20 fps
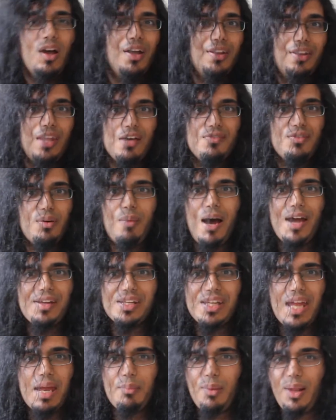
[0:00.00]
Never mind
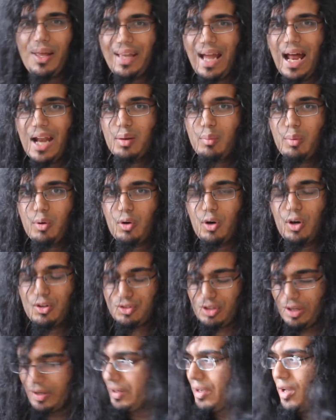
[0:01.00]
a game like Animal
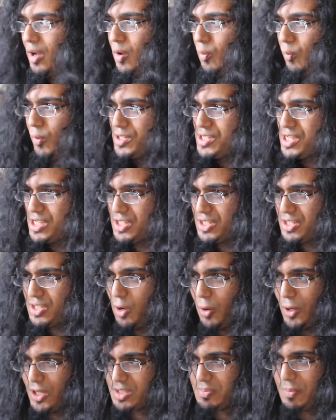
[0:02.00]
Crossing, which is
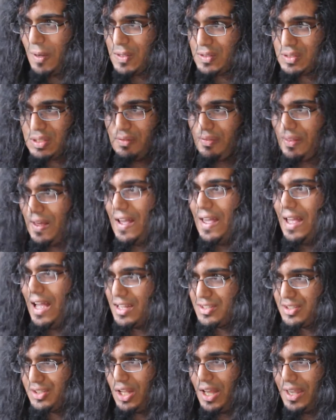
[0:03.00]
so expansive that it
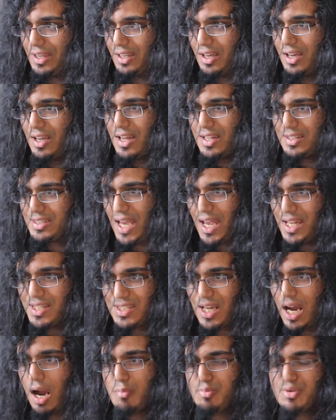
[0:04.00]
has like 10
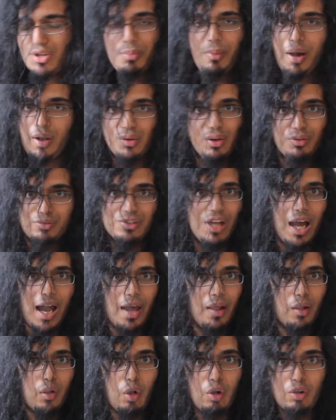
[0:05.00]
times the amount of
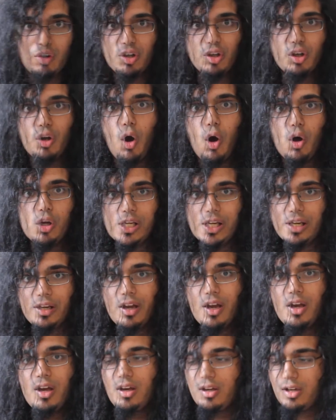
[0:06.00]
dialogue and coding
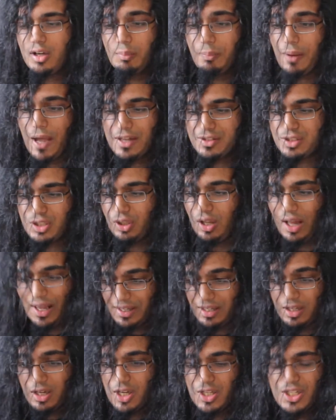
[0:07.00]
compared to
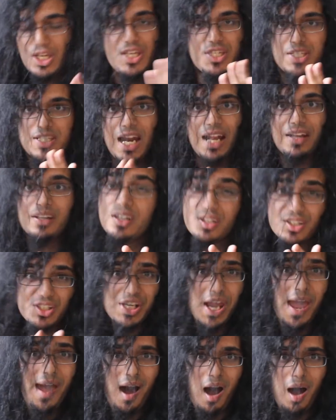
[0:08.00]
like your standard
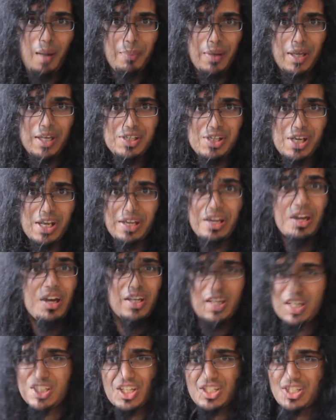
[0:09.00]
JRPG,
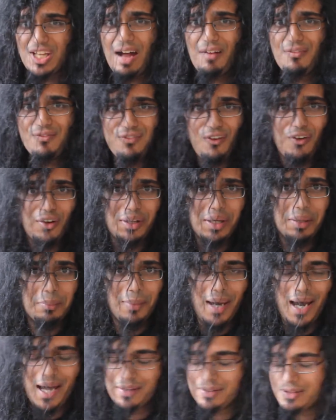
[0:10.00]
because it's that fucking
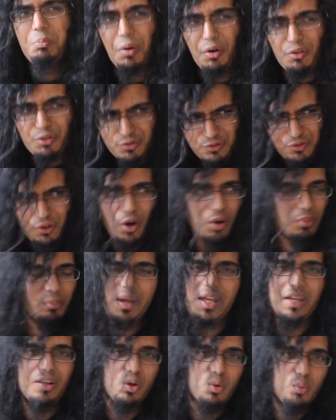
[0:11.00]
mad. But fuck
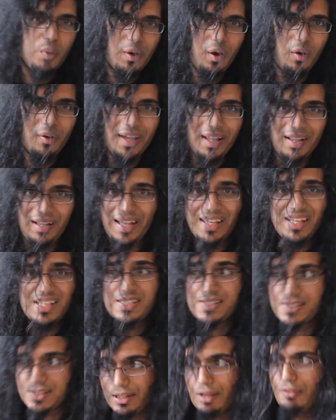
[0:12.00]
me, could we not get like a
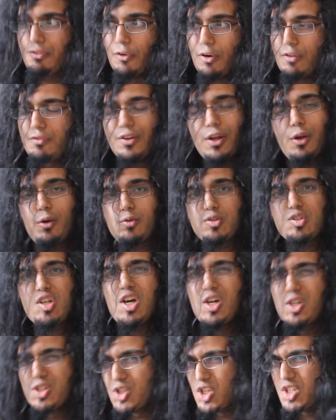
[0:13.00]
sliver of news
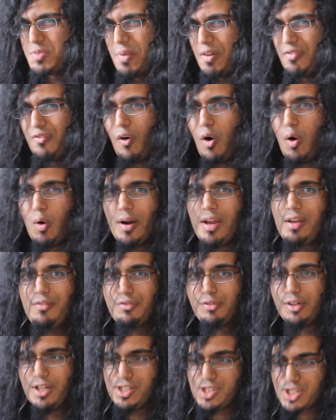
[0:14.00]
just before
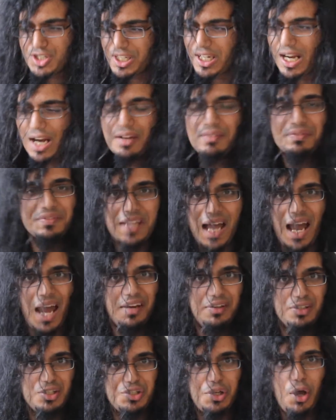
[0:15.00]
E3 just to kind of
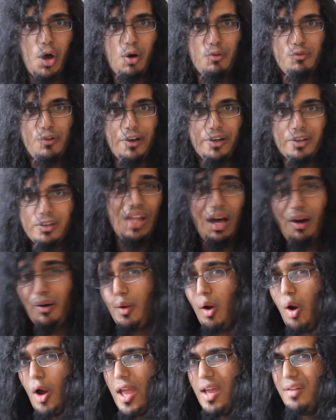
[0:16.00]
tide us over? Now, I
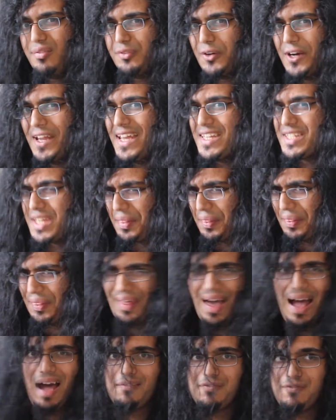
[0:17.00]
know E3 isn't
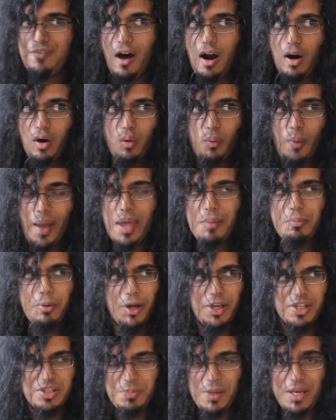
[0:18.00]
that far away,
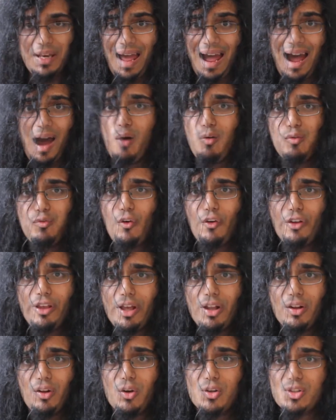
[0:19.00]
but it's been how
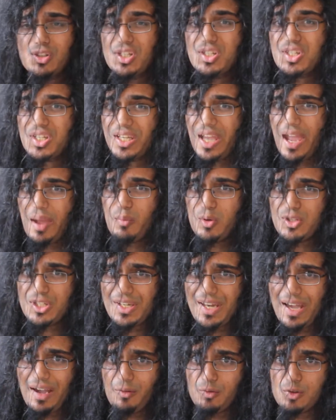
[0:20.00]
fucking long since a game was
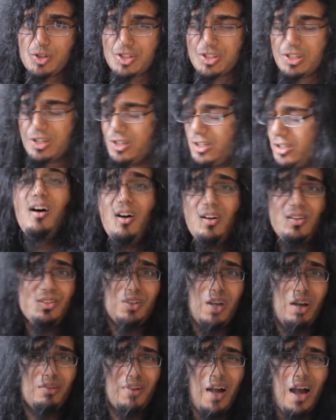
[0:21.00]
announced?
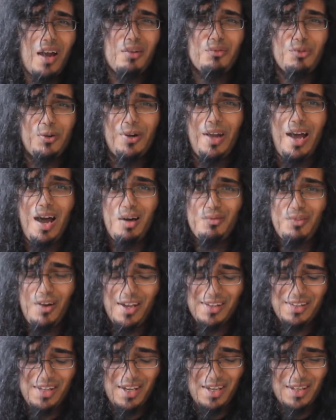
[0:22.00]
Also, I've kind of run out of
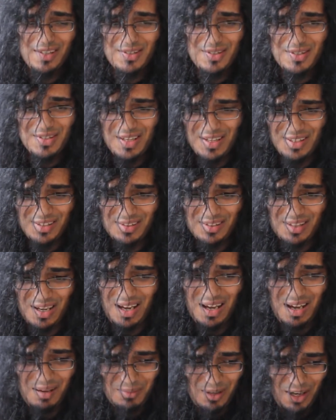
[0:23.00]
ideas and
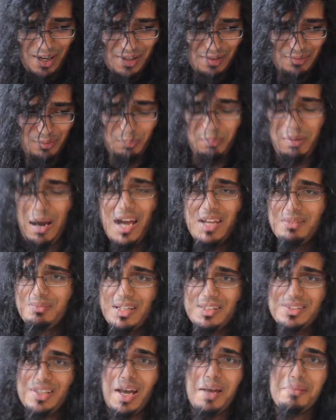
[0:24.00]
I'm kind of biding
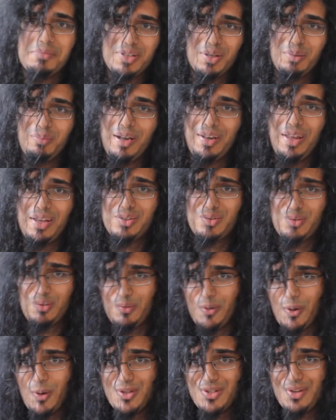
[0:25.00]
my time till my next
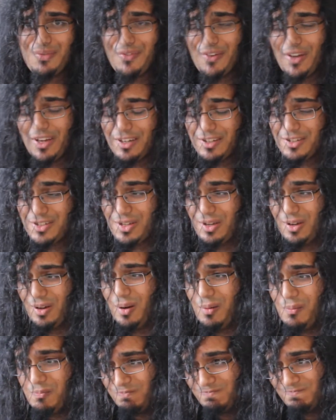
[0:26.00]
reviews of things, so...